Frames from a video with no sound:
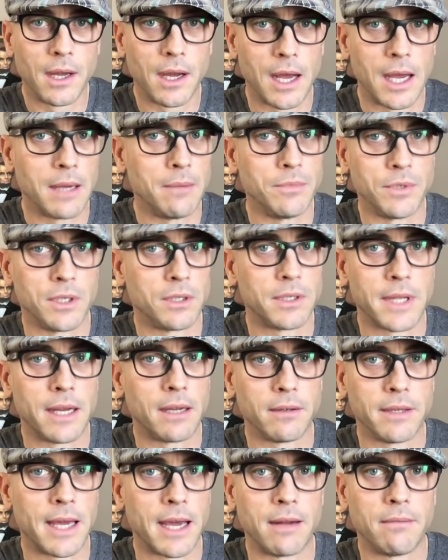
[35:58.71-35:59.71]
I'm just
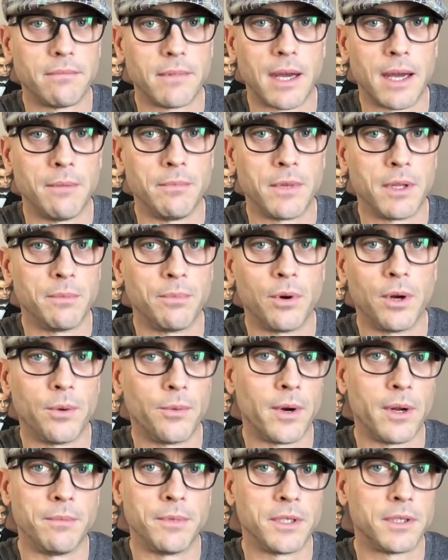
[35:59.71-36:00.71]
at, yeah, I'm to the point
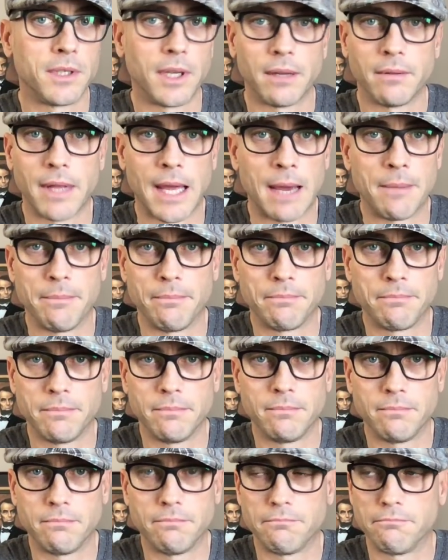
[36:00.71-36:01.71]
where I'm just at, I'm
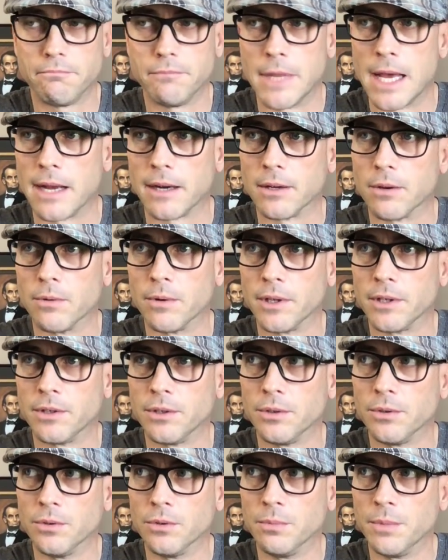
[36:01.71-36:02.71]
not going
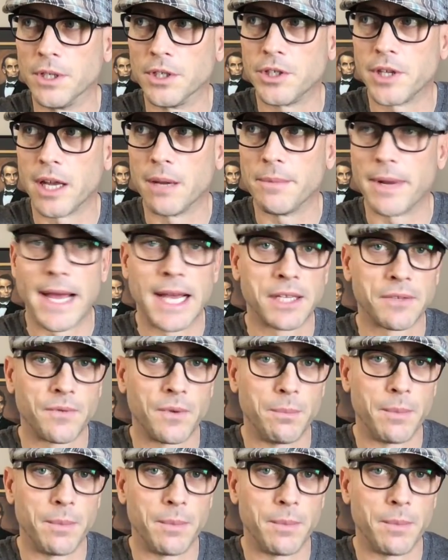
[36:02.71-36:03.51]
to be ashamed to ask for